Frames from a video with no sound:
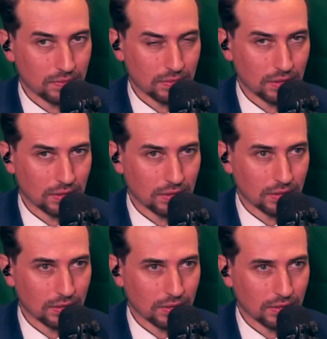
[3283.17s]
in,
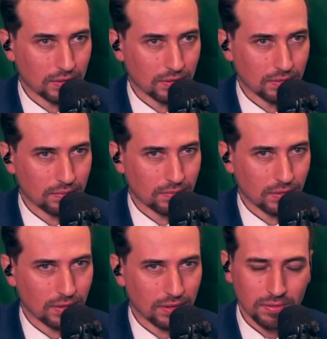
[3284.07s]

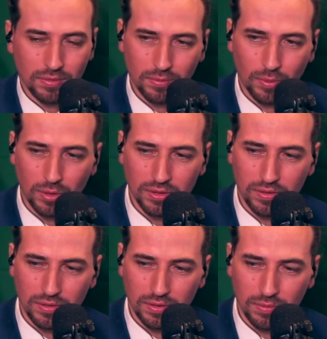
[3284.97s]
I think, what was
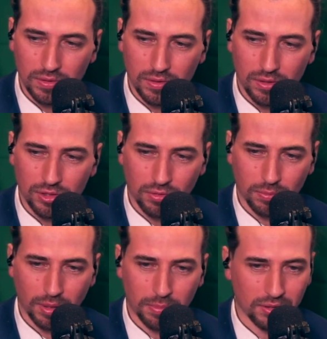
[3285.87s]
it? Was it the Czech
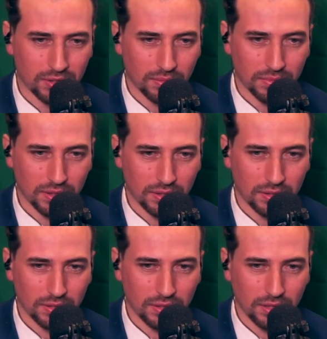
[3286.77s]
Republic or something?
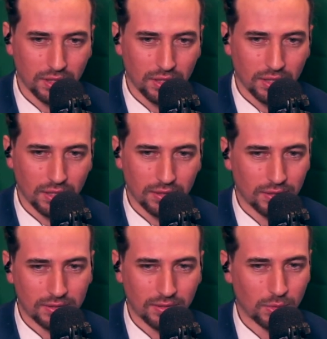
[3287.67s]

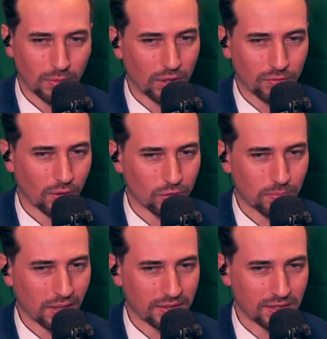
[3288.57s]
It's one of those
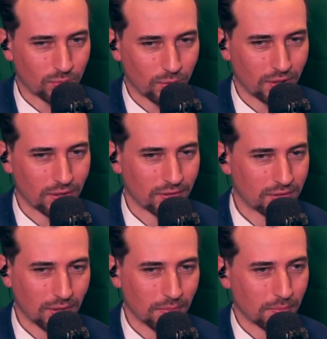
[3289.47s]
places where
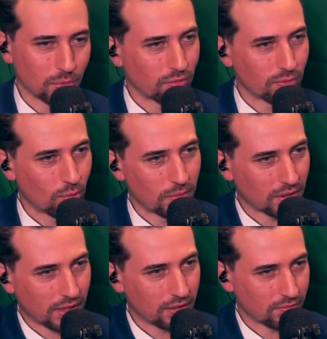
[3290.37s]
some beautiful
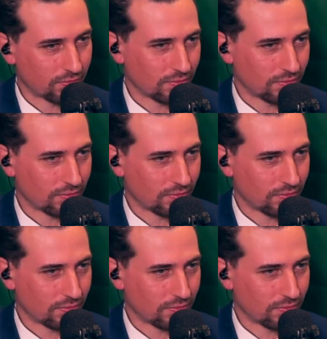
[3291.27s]
woman kind of